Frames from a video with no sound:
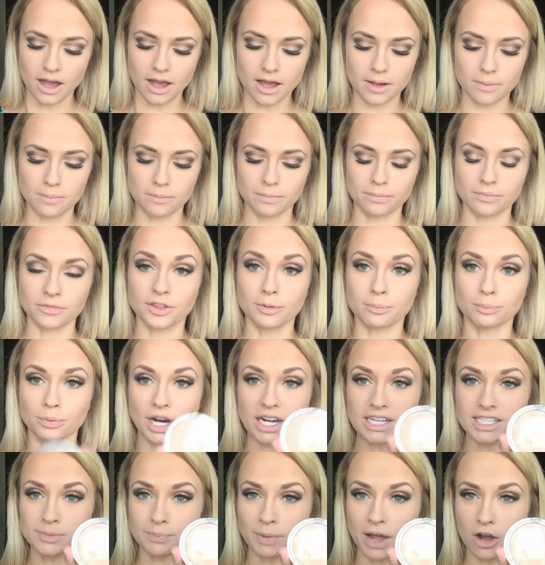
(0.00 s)
The
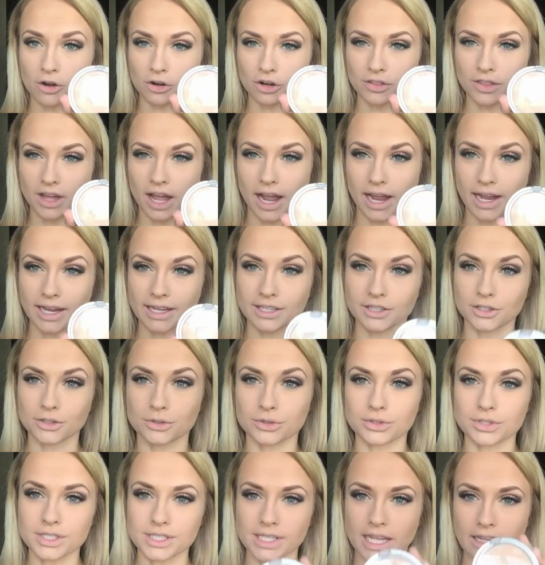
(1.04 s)
pressed powder that I
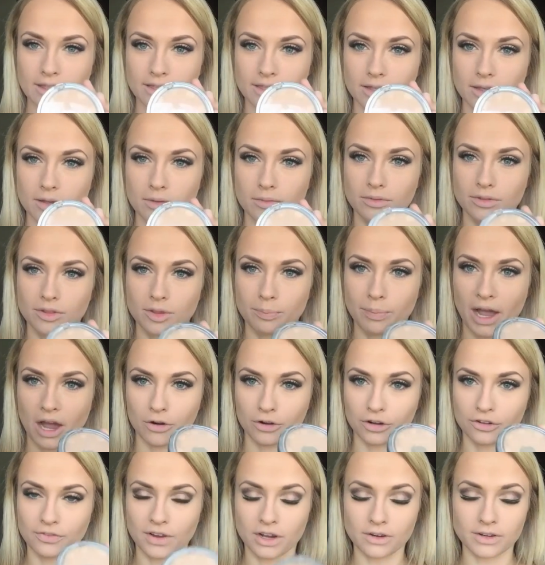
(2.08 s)
use, like the
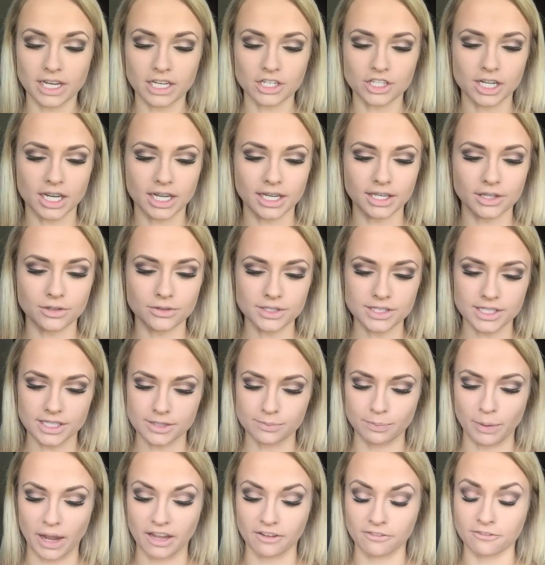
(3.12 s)
powder foundation I use,
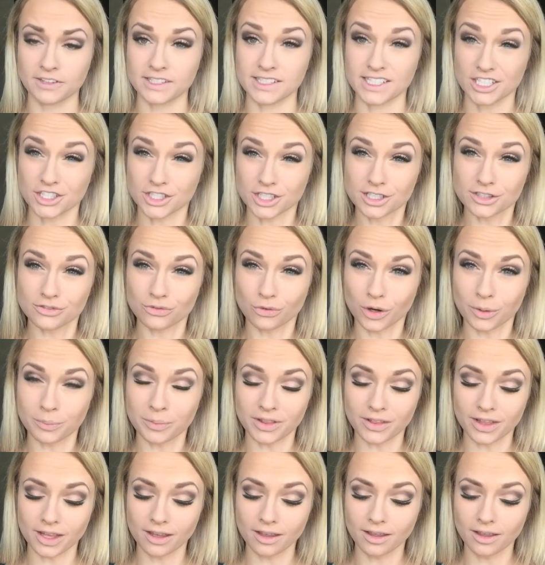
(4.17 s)
is by Physicians
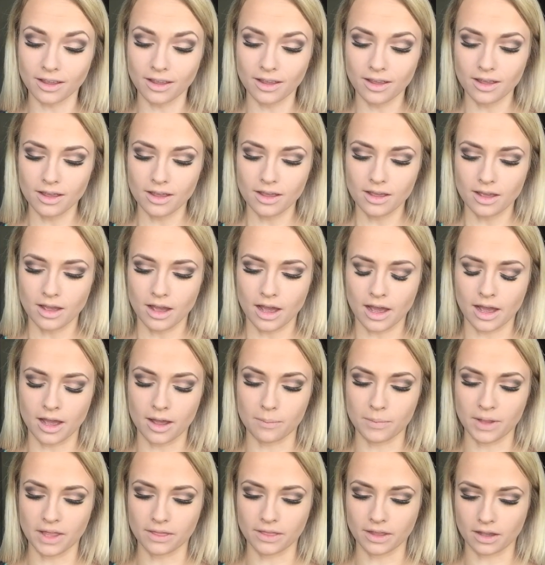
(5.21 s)
Formula
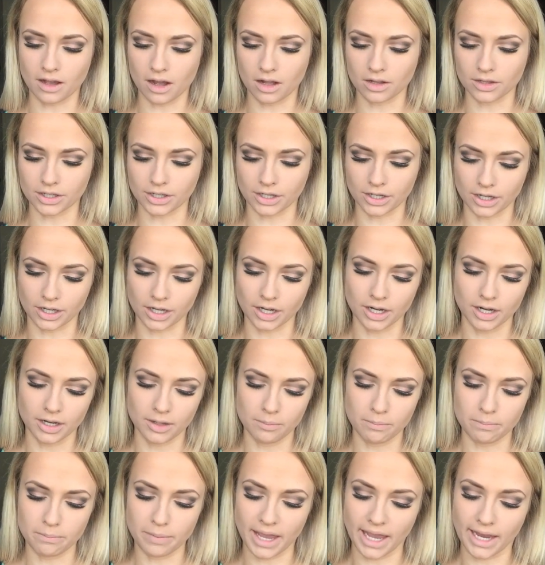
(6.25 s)
in the color
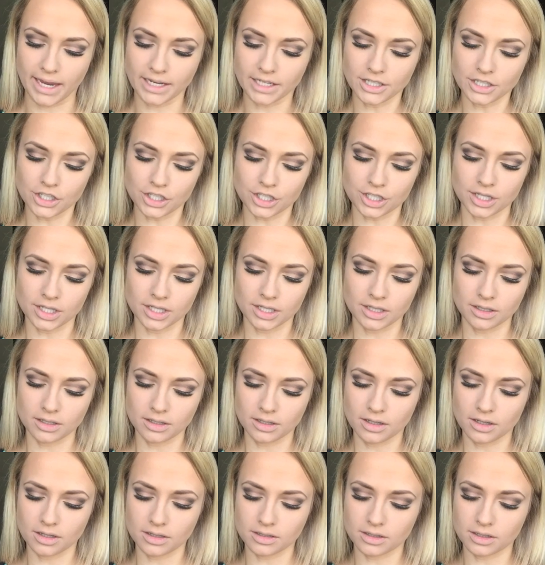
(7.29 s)
Beige.
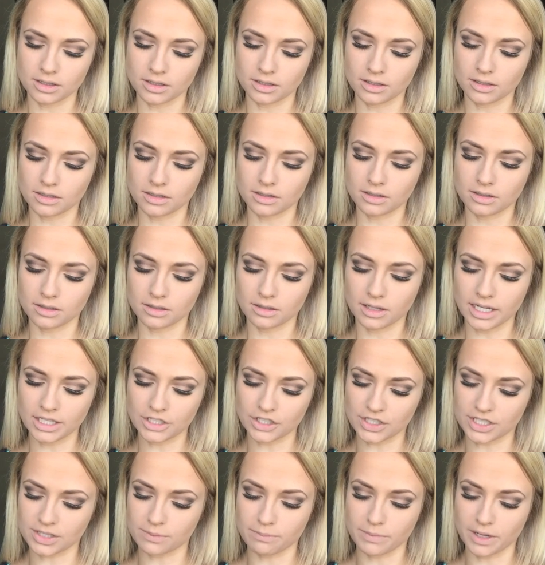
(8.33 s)

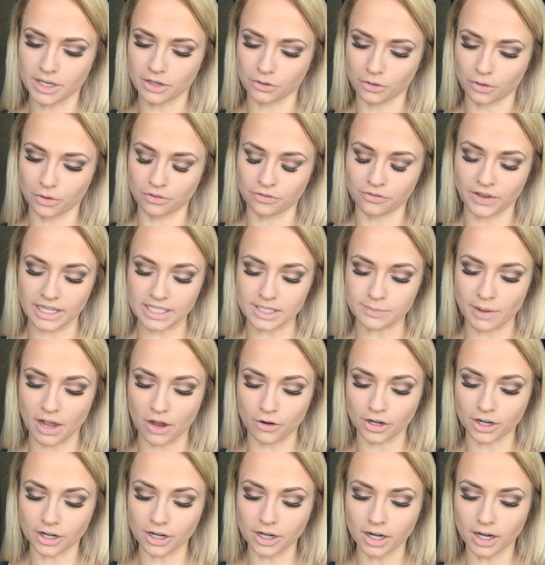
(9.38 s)
It's just mineral face
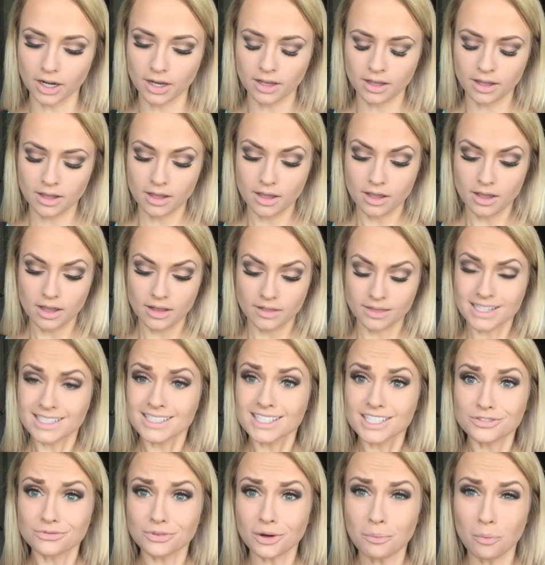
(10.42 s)
powder.
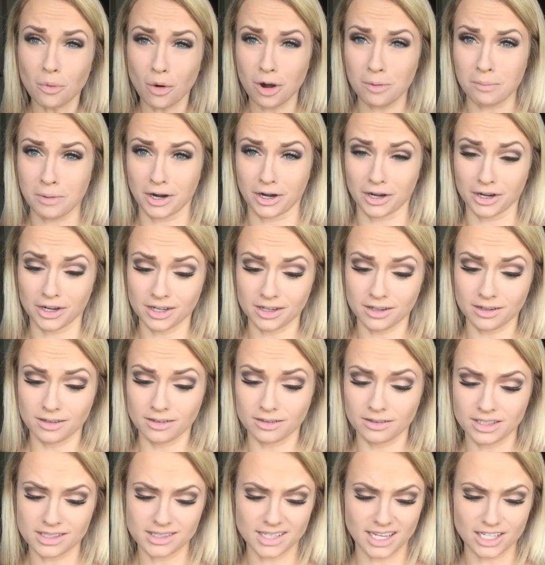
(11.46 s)
This is from Walmart.
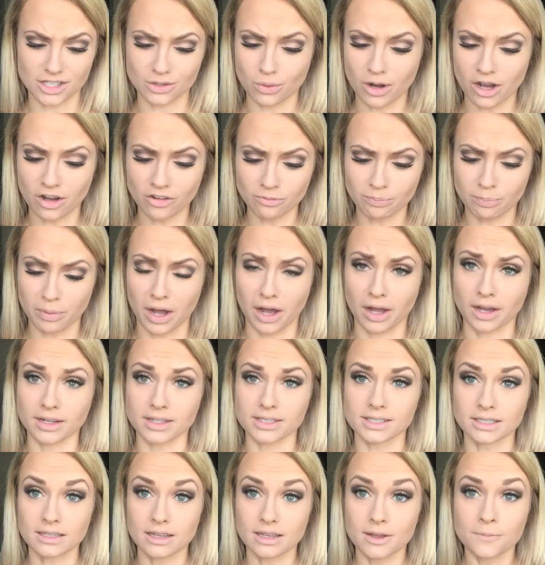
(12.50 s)
It's like 12
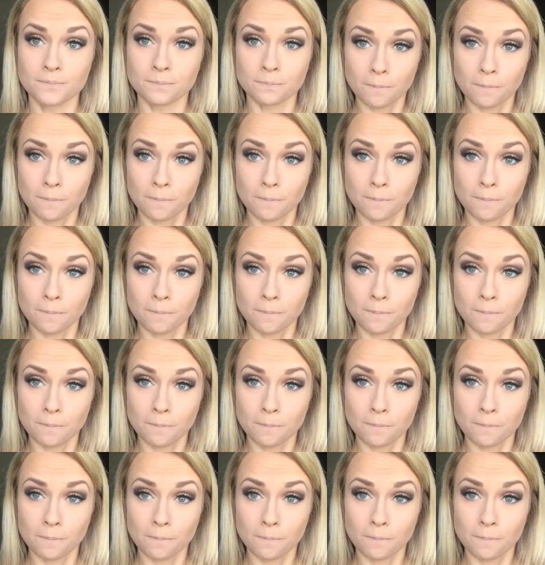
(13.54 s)
bucks.